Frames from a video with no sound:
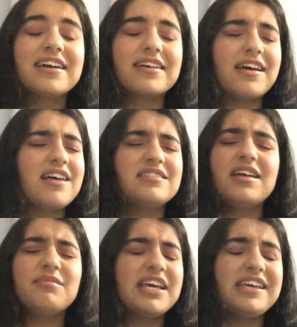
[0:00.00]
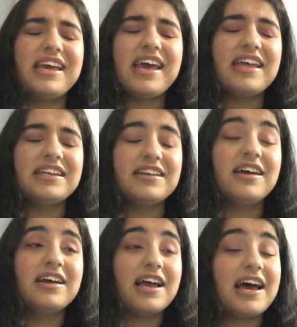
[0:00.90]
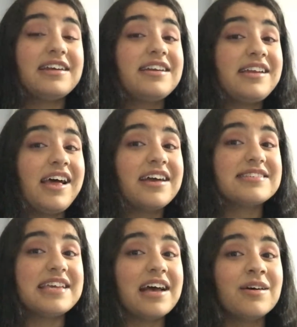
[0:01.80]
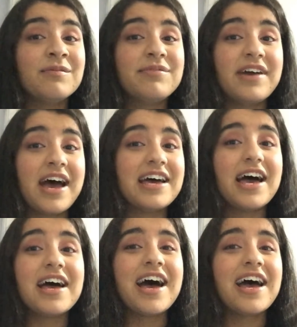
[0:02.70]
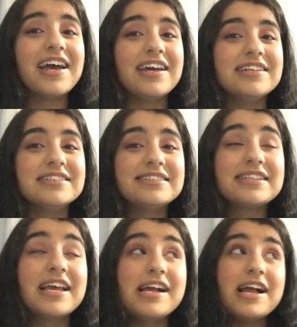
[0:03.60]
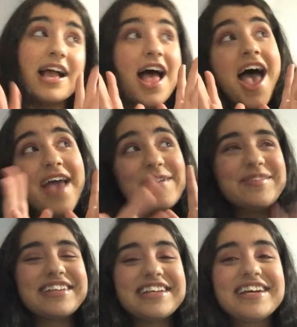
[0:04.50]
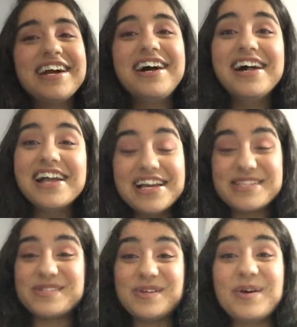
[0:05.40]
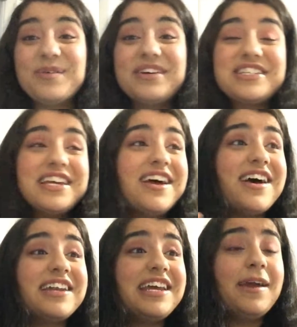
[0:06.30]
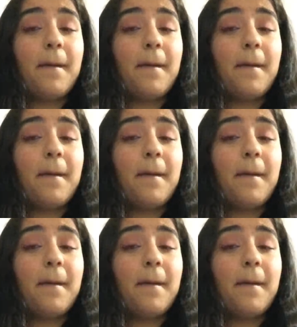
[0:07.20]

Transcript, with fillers: Come and get it at a knockdown price. Hey! So Johnny,